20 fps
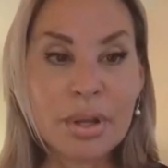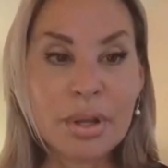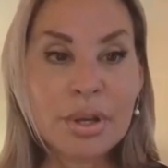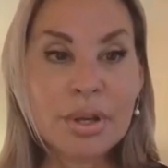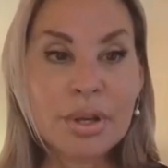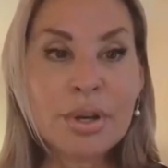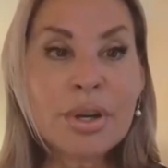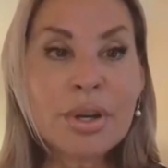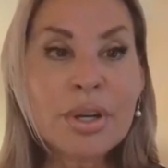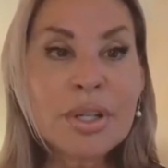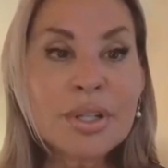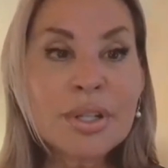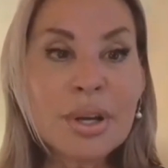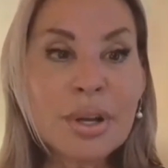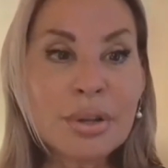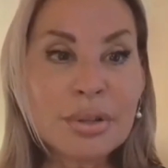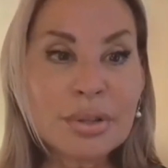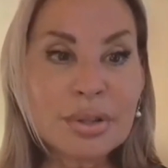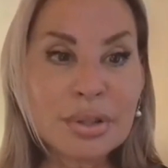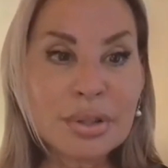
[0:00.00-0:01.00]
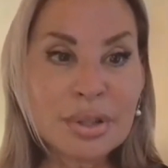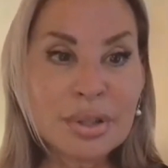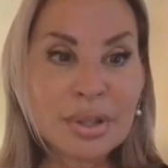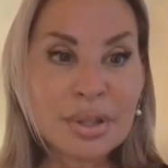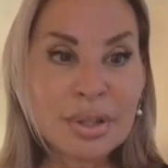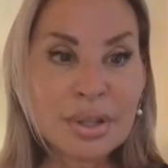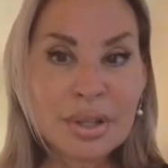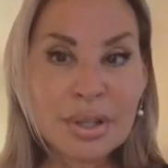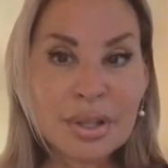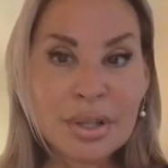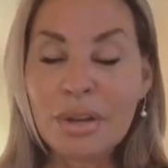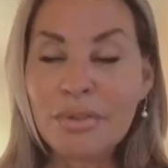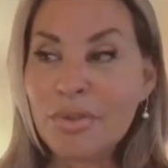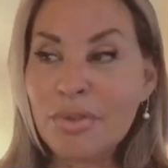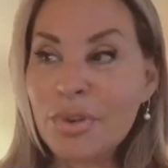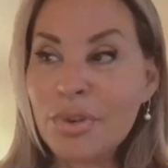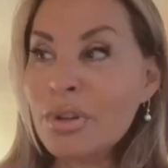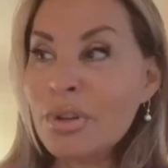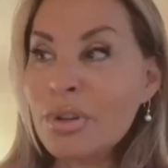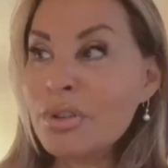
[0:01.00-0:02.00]
You're an adult. If
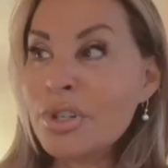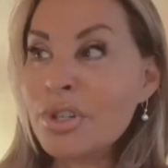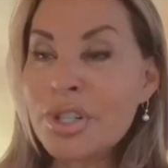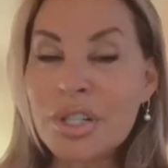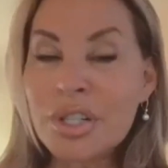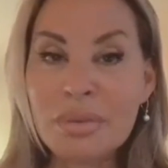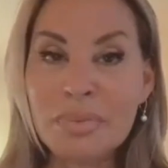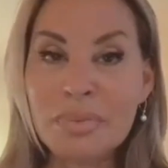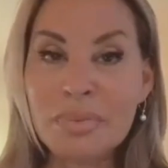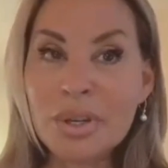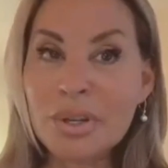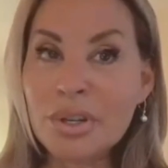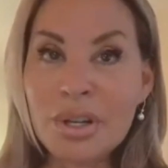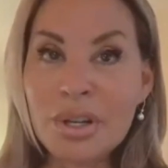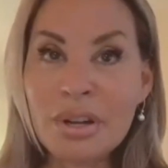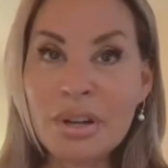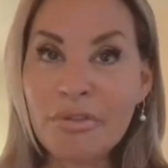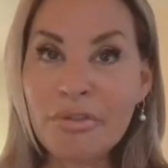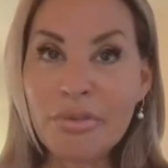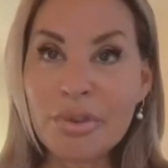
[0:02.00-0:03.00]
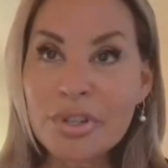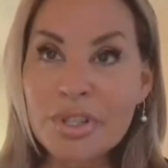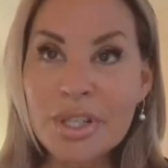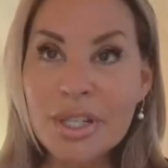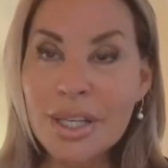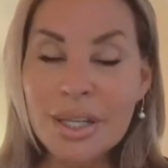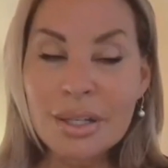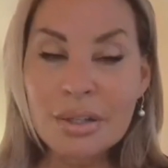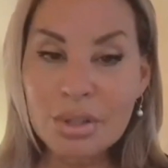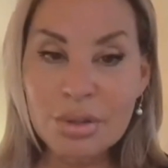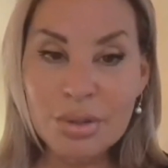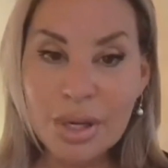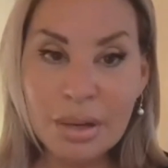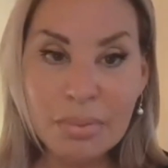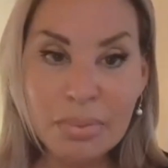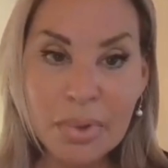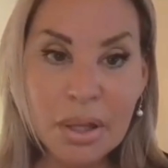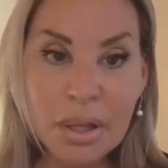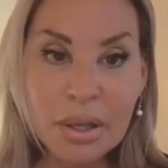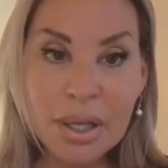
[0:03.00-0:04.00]
you're allergic to milk, you're not forced to
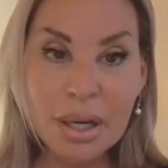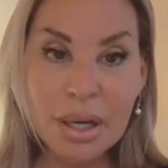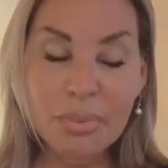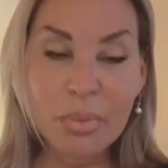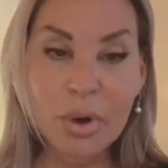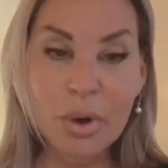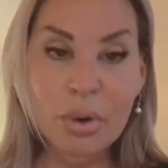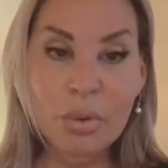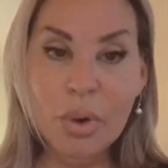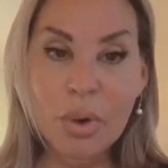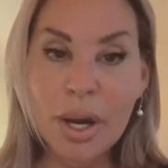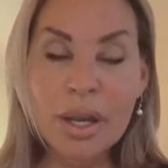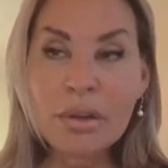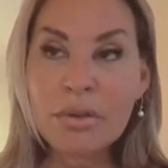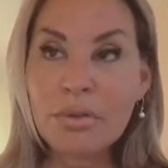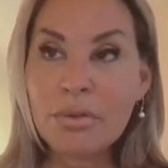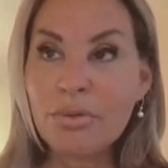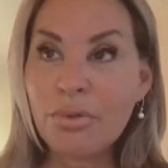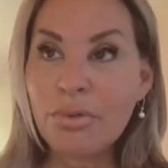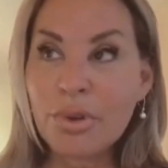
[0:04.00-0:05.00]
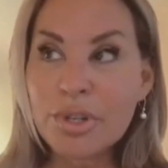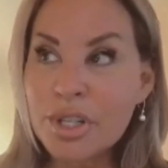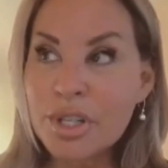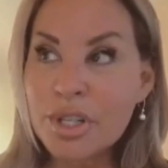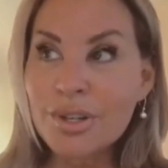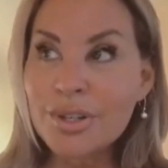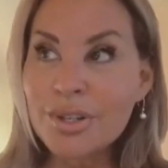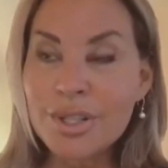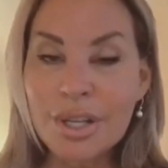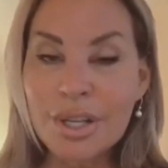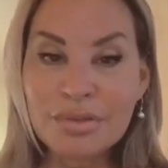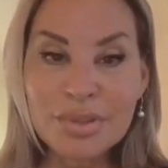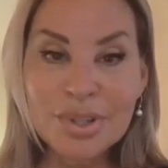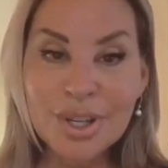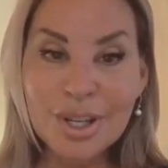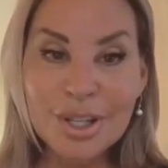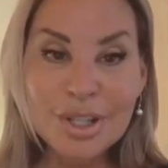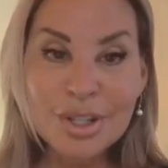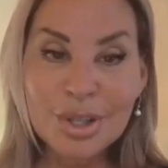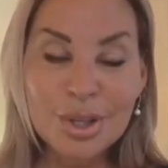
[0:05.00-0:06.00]
drink milk anymore. Why are you forcing yourself to
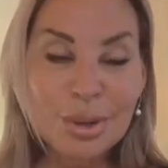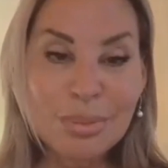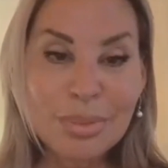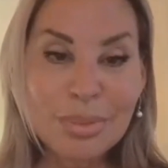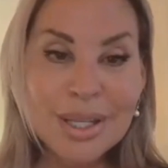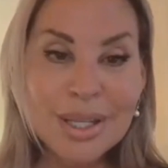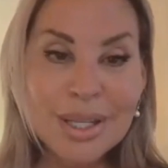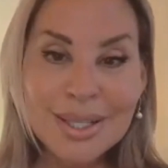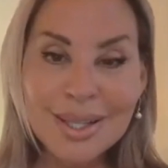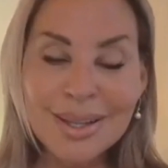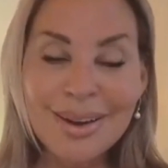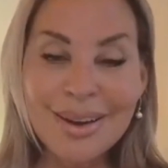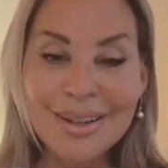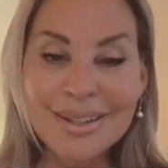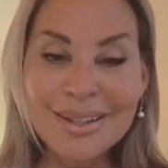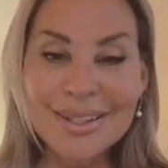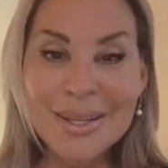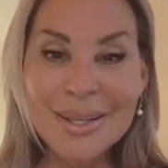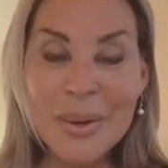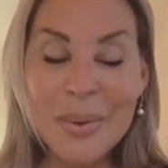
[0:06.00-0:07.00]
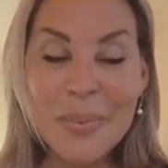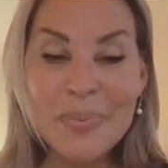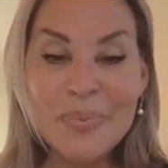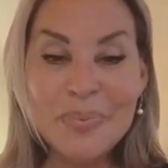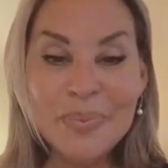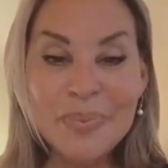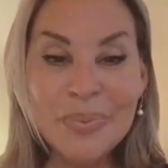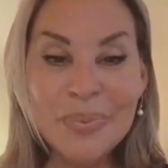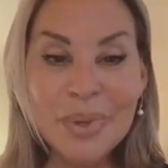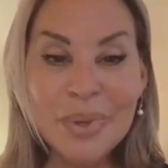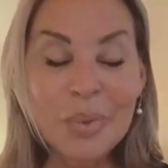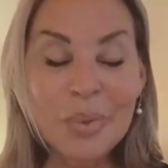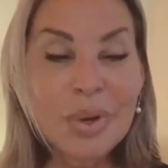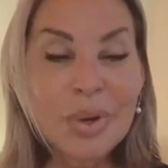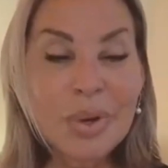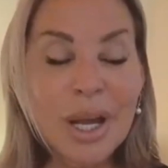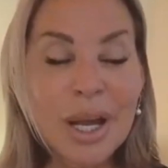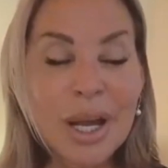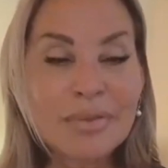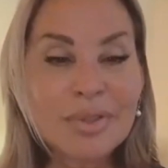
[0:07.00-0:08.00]
consume these thoughts? We
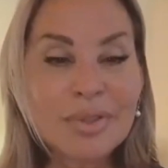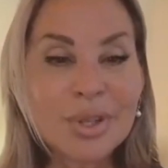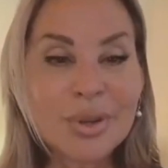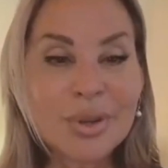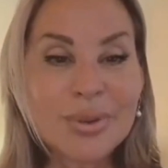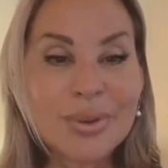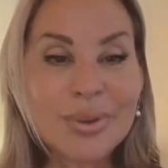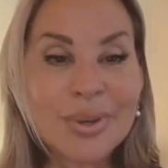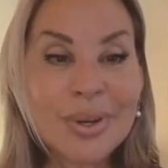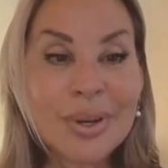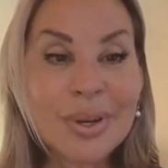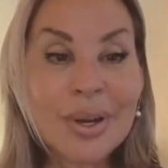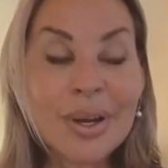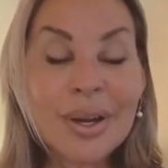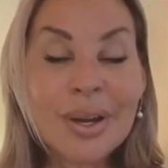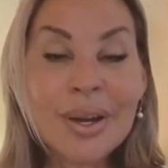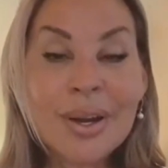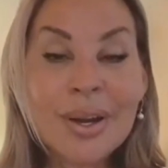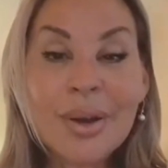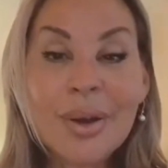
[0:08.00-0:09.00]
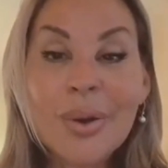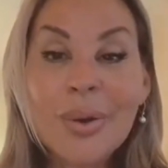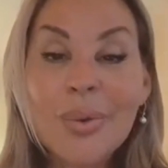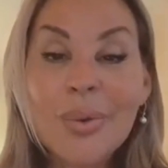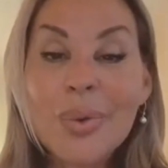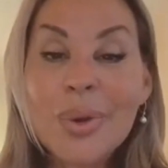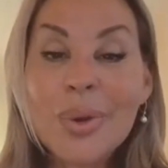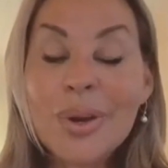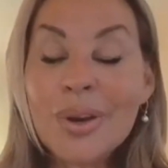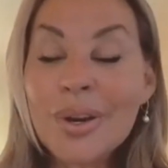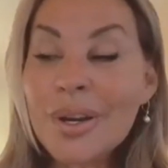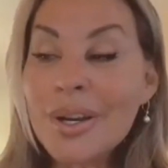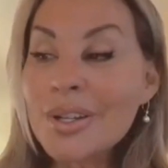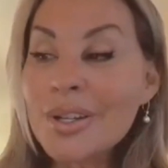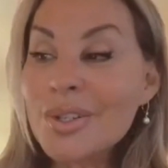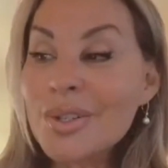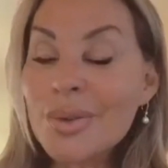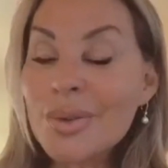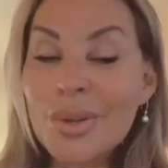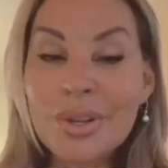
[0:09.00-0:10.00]
don't have to. We are in
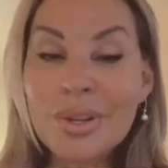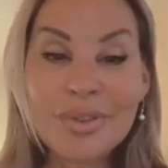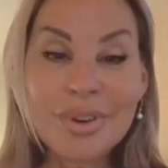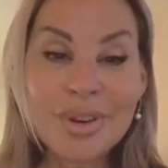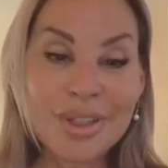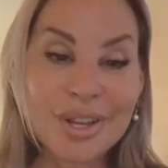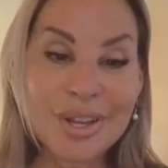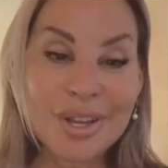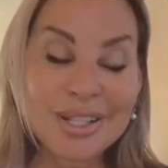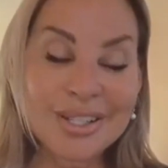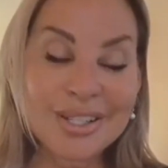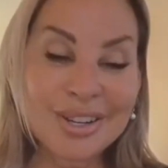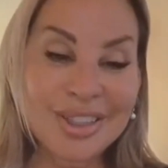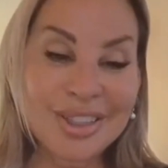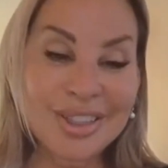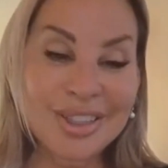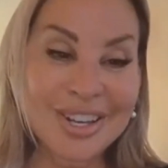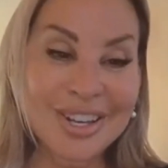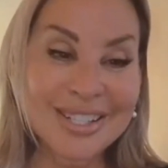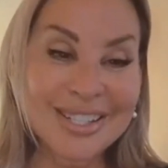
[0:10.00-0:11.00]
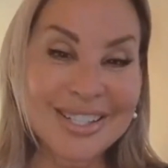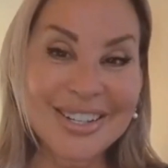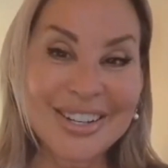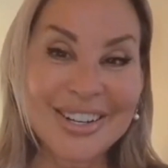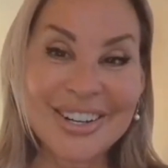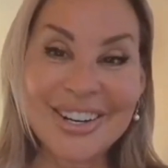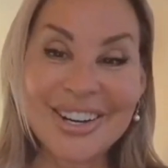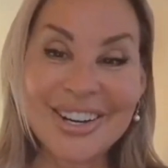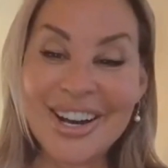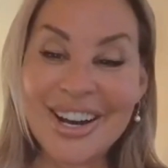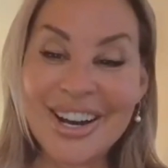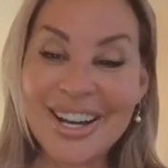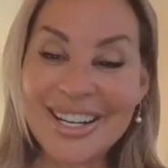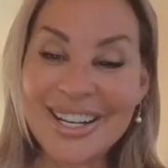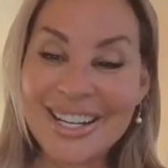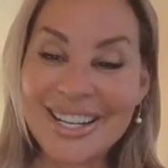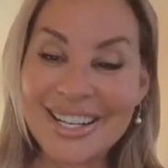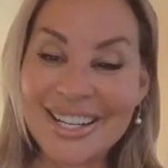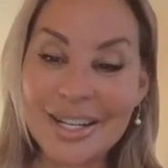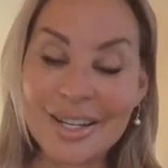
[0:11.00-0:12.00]
control of our thoughts. Our thoughts are
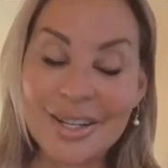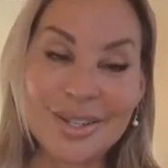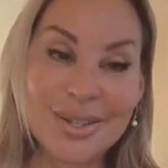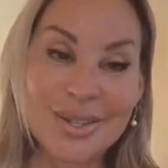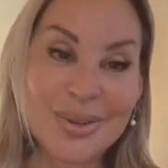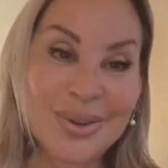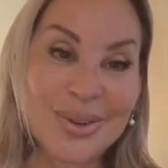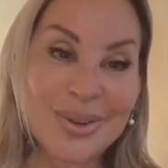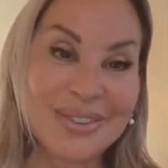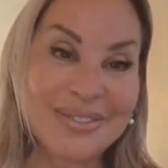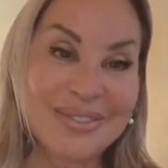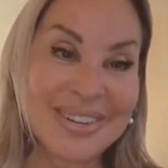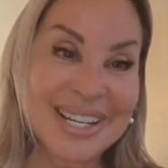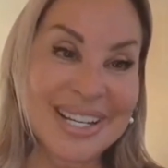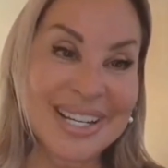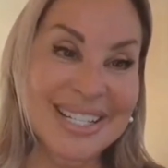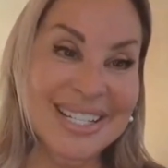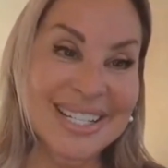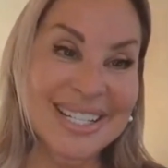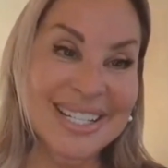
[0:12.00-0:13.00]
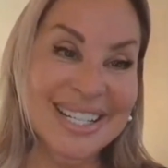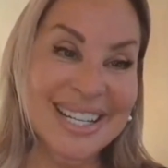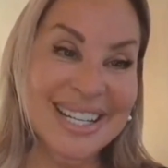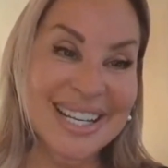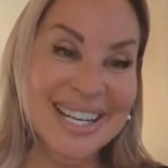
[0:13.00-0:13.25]
not in control of us.